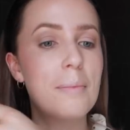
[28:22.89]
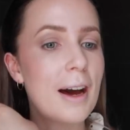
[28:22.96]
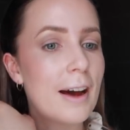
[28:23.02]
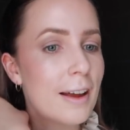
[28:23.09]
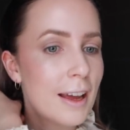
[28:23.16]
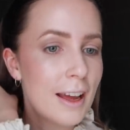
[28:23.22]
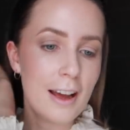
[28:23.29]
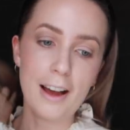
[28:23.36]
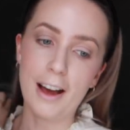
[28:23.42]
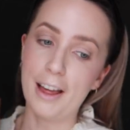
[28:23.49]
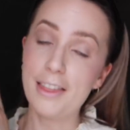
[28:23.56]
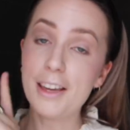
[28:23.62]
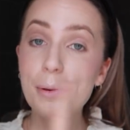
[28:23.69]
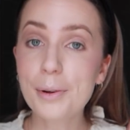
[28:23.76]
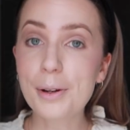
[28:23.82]
But I
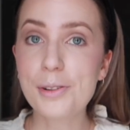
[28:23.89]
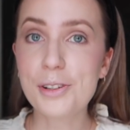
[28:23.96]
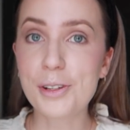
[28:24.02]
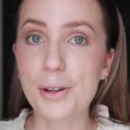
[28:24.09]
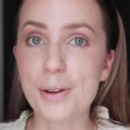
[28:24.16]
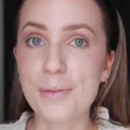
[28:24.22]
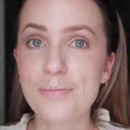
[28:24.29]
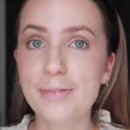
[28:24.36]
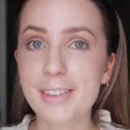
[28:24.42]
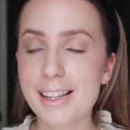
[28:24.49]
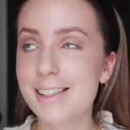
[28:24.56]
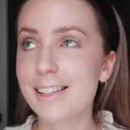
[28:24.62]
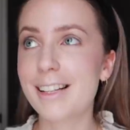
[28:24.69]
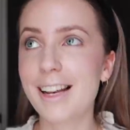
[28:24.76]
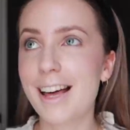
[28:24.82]
think what I'll do
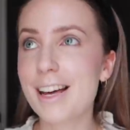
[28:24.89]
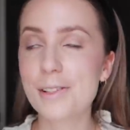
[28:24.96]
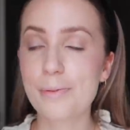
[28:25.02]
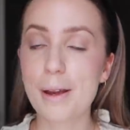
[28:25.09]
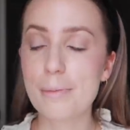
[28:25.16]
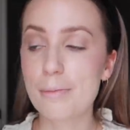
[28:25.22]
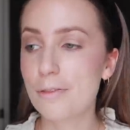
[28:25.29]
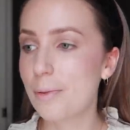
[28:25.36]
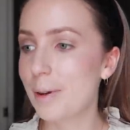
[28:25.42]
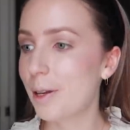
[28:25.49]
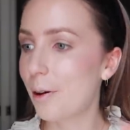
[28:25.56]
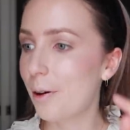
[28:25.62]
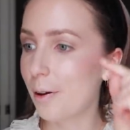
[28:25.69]
is in the last week before we go,